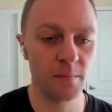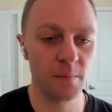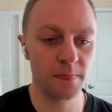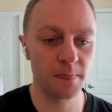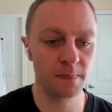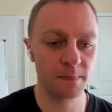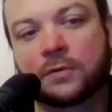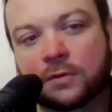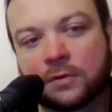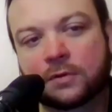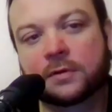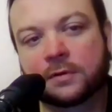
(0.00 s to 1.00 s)
unconscious, you
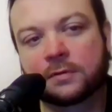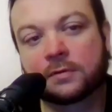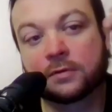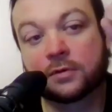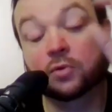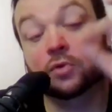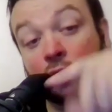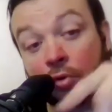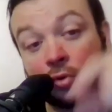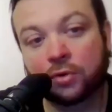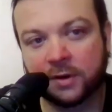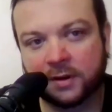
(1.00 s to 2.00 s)
could
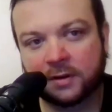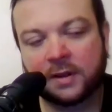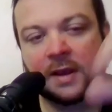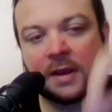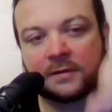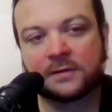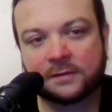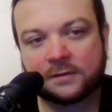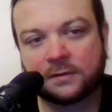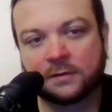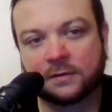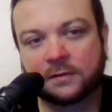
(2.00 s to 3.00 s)

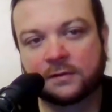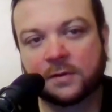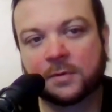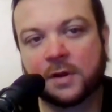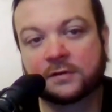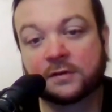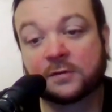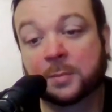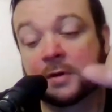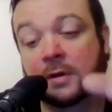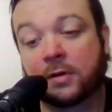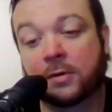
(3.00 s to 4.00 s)
access your subconscious,
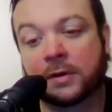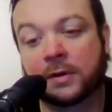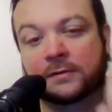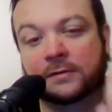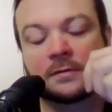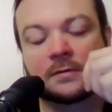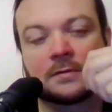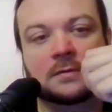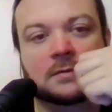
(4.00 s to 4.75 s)
but not always.